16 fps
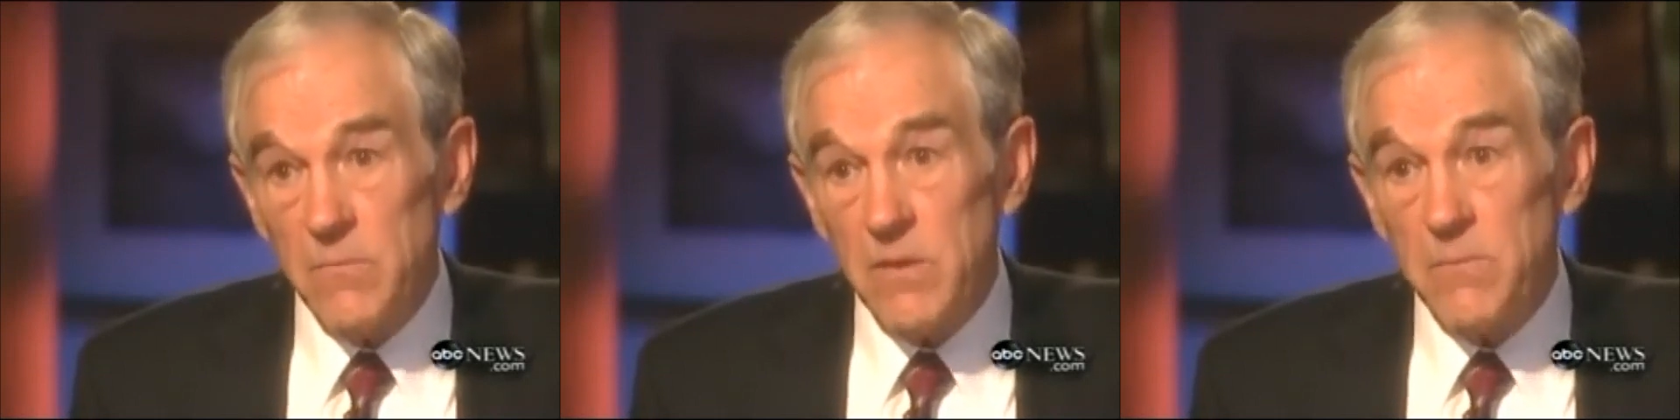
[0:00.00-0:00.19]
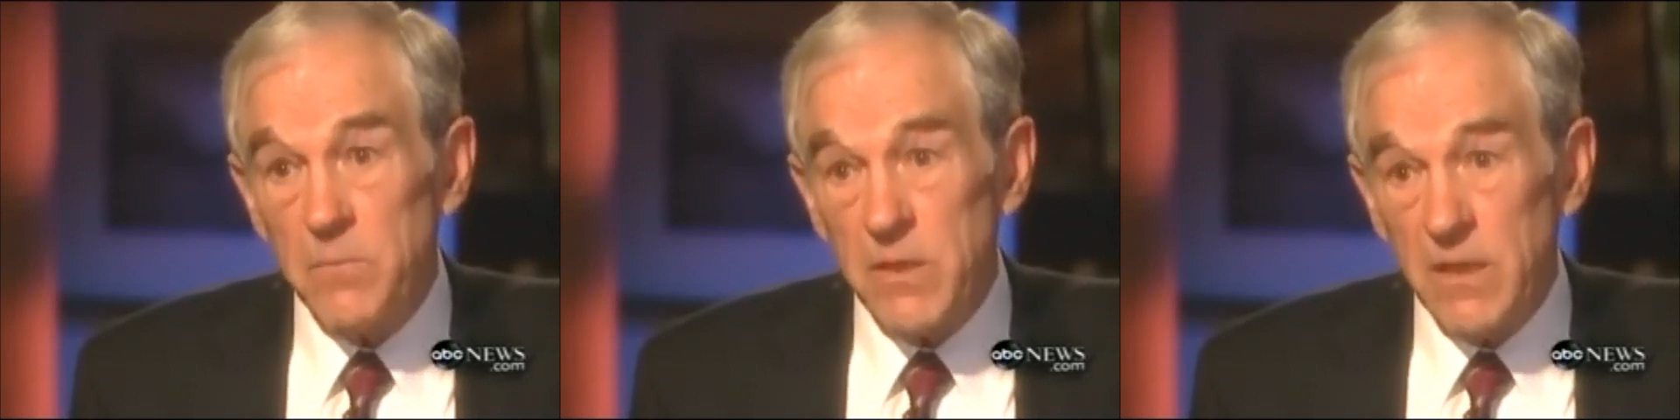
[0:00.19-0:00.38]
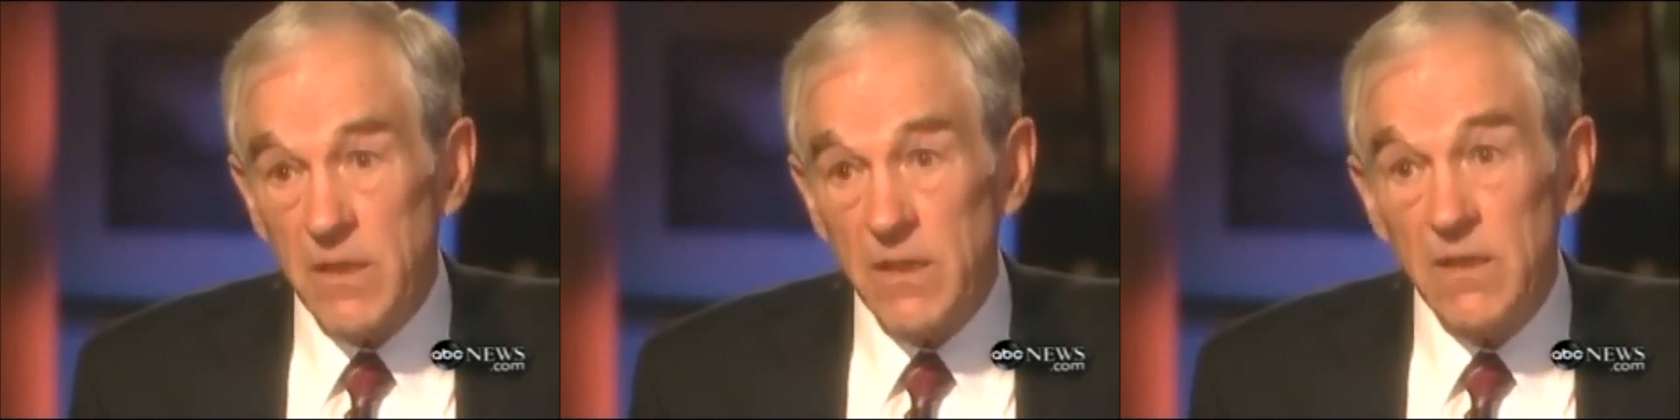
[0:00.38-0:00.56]
be
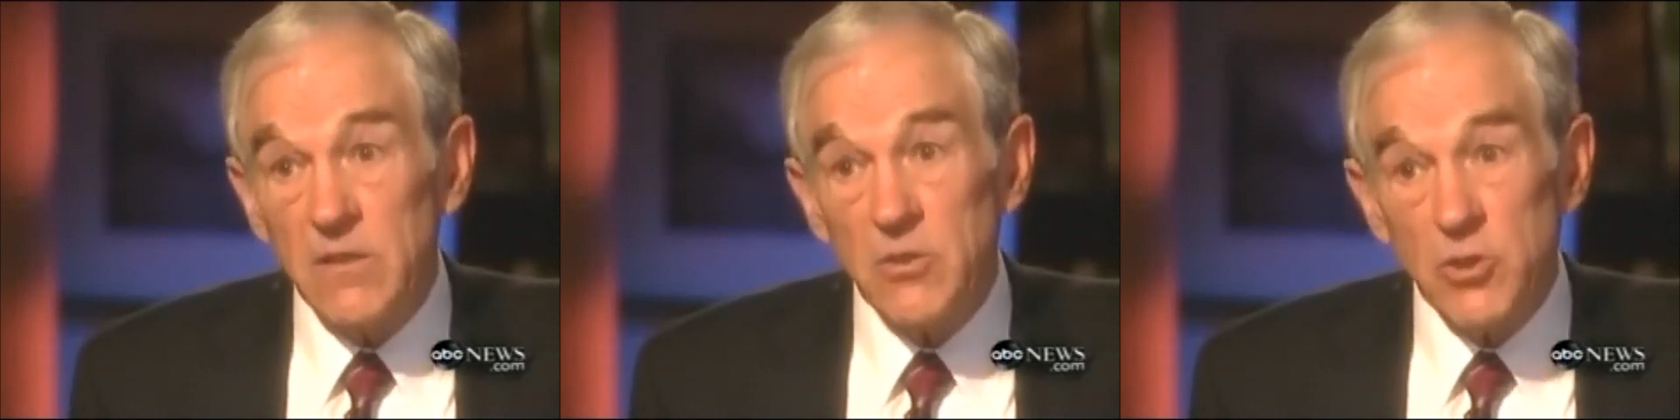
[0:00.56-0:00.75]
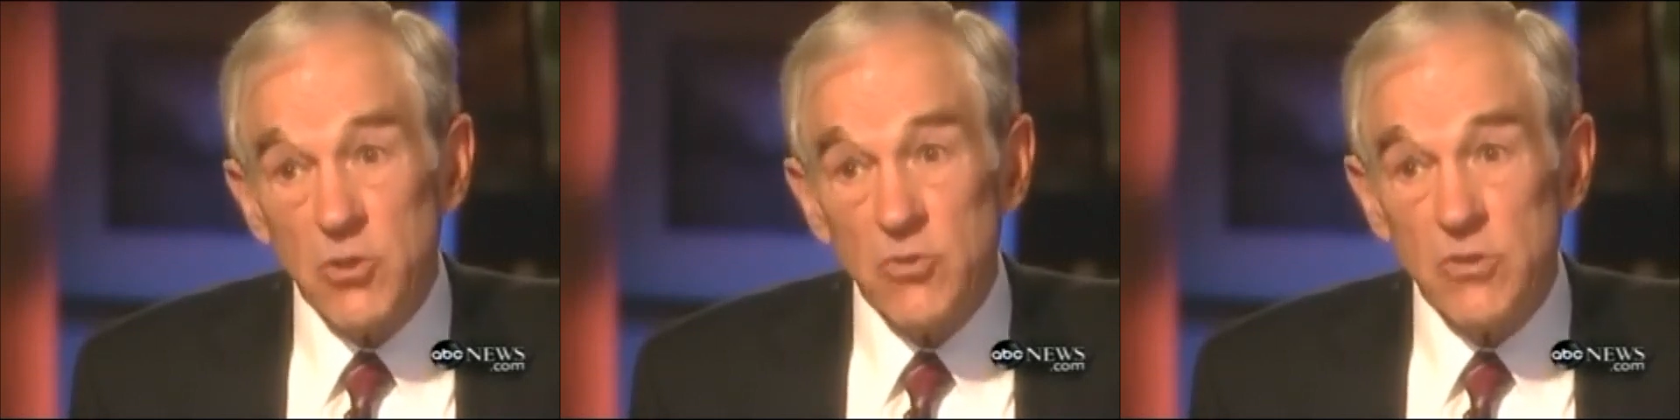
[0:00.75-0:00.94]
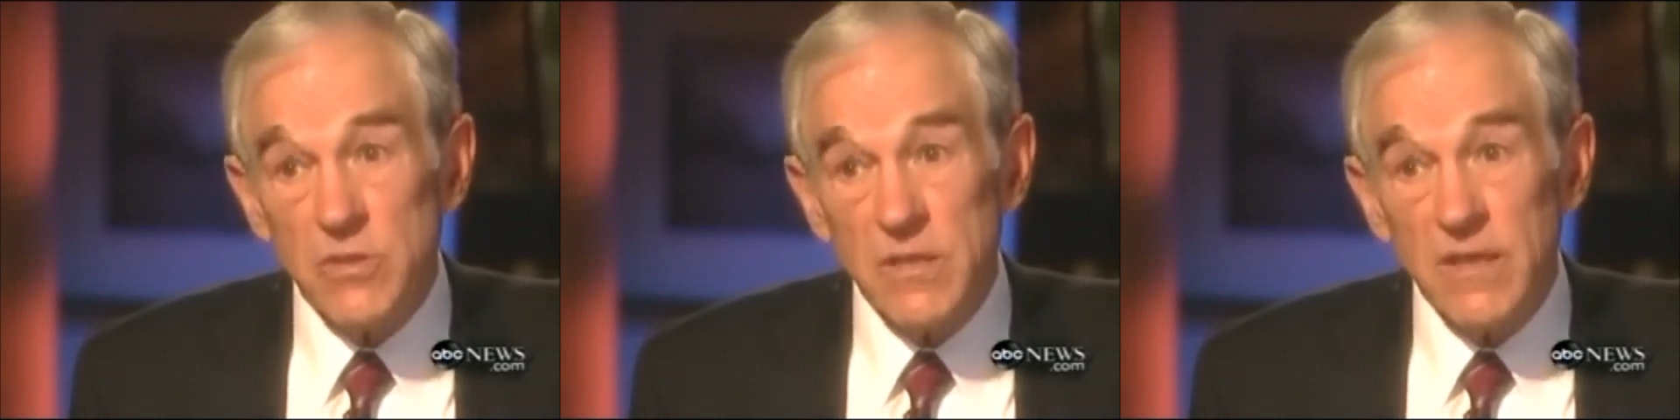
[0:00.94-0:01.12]
picking and
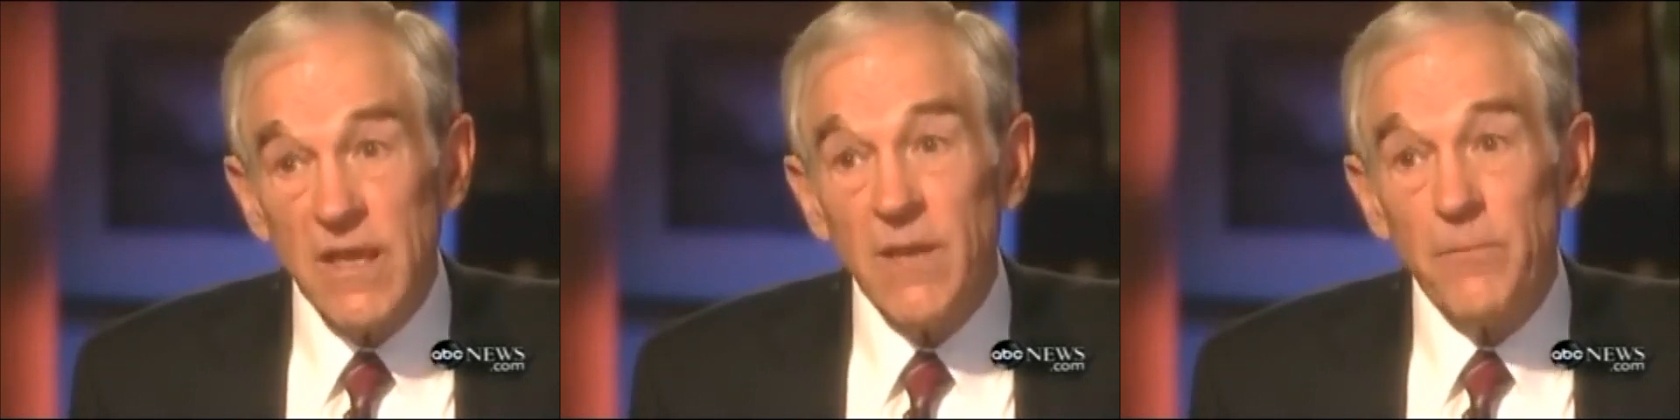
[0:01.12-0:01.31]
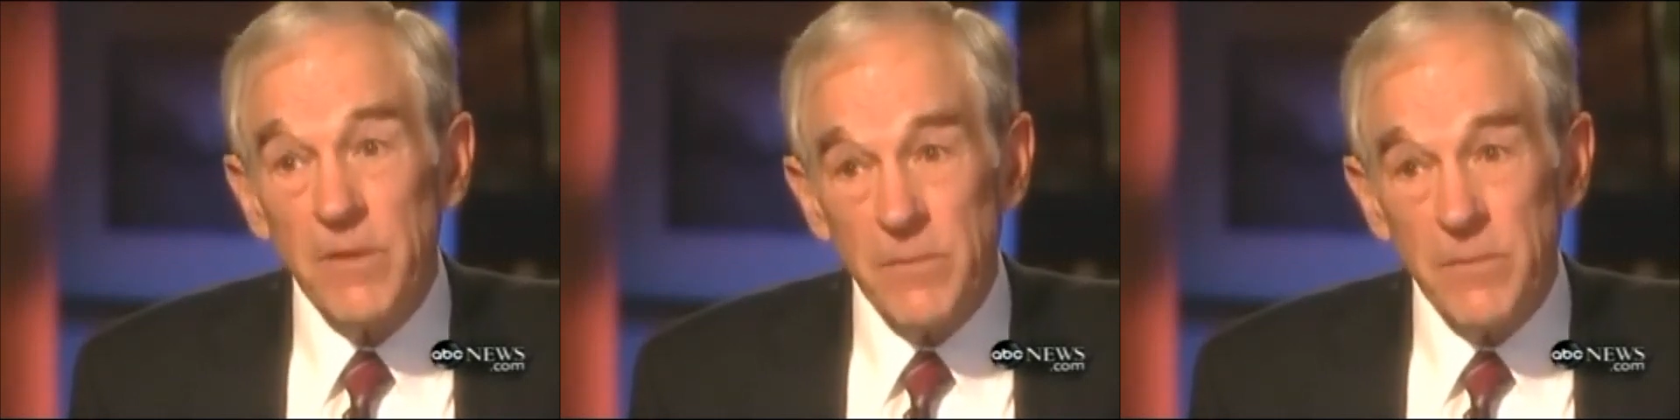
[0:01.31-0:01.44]
choosing how